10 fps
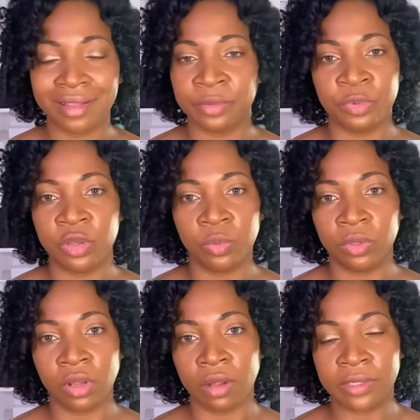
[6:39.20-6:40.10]
people
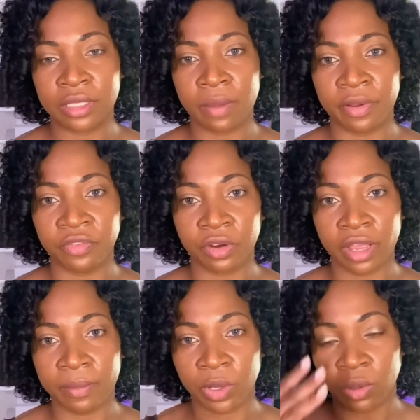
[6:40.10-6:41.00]
will always come in for
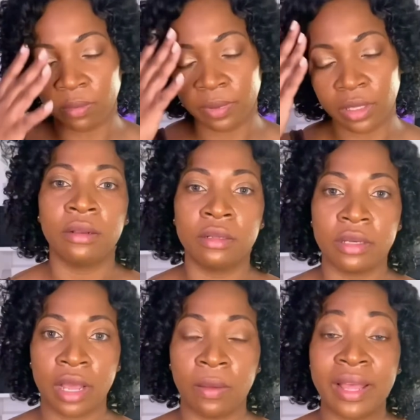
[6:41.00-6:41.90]
chemical peel.
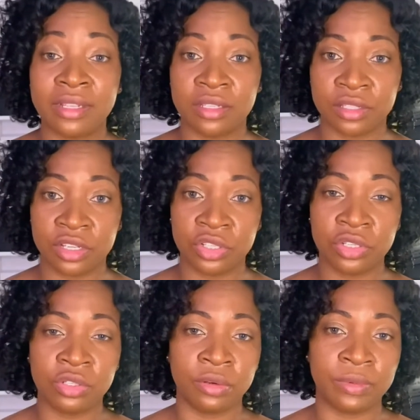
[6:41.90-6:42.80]
Now,
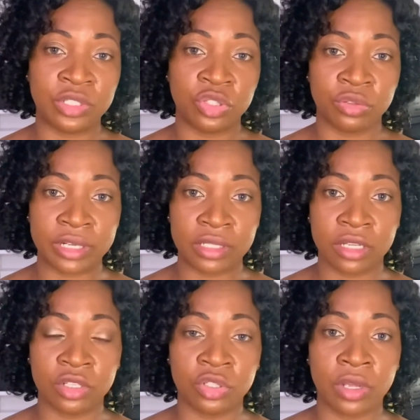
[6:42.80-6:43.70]
estheticians are
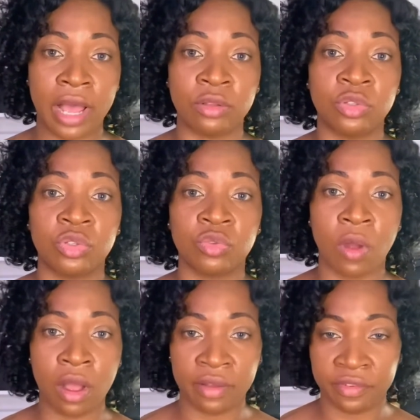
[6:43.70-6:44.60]
restricted to how
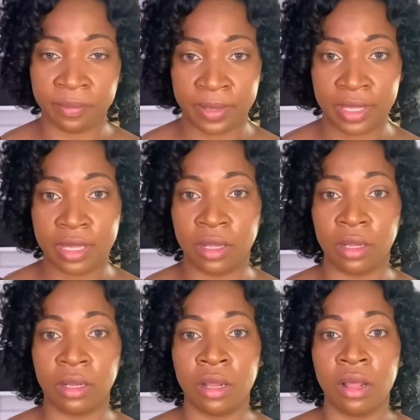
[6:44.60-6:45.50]
strong of a
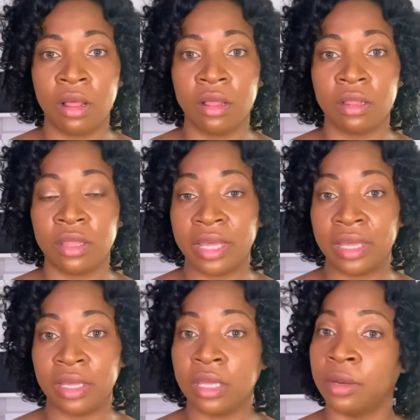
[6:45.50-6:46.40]
peel
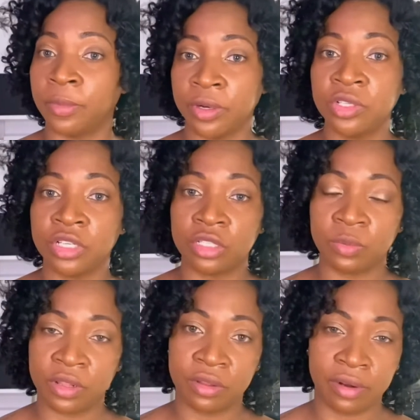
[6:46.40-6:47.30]
they can purchase
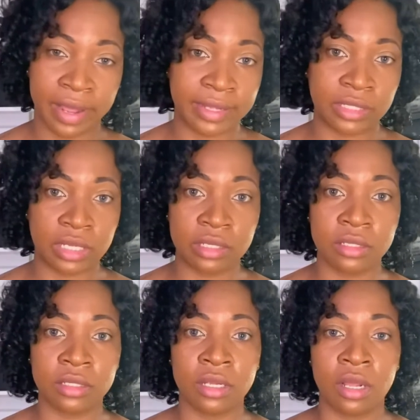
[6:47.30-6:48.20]
with their license.